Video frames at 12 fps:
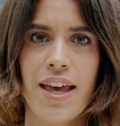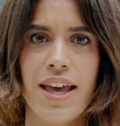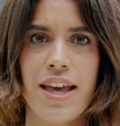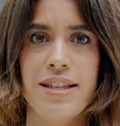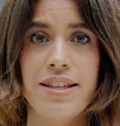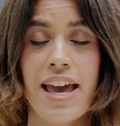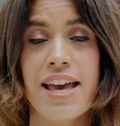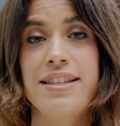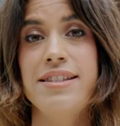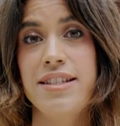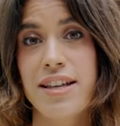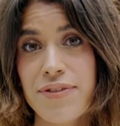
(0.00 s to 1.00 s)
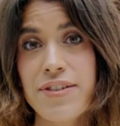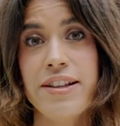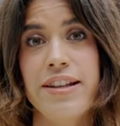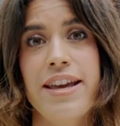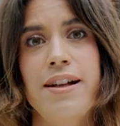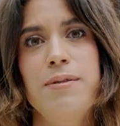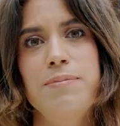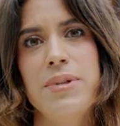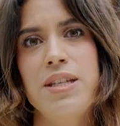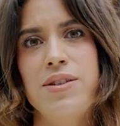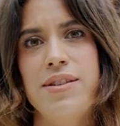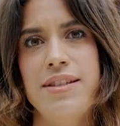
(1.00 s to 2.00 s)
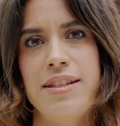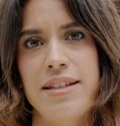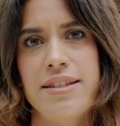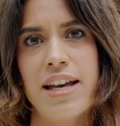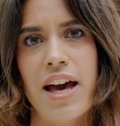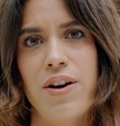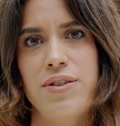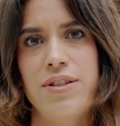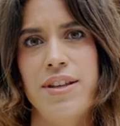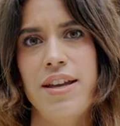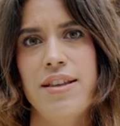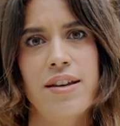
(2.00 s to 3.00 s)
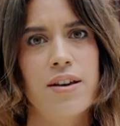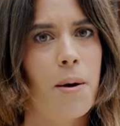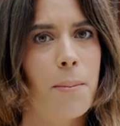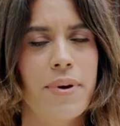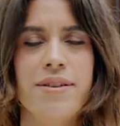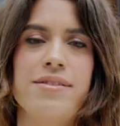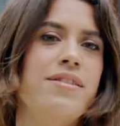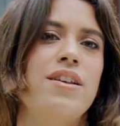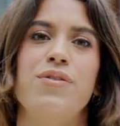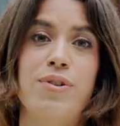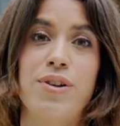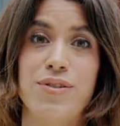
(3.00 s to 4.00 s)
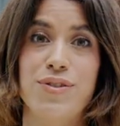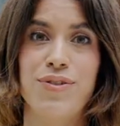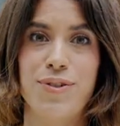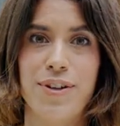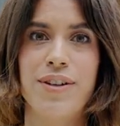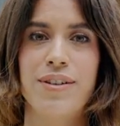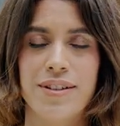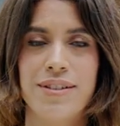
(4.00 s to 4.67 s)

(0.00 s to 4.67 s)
and has definitely helped me to stand out in the companies that I've worked for.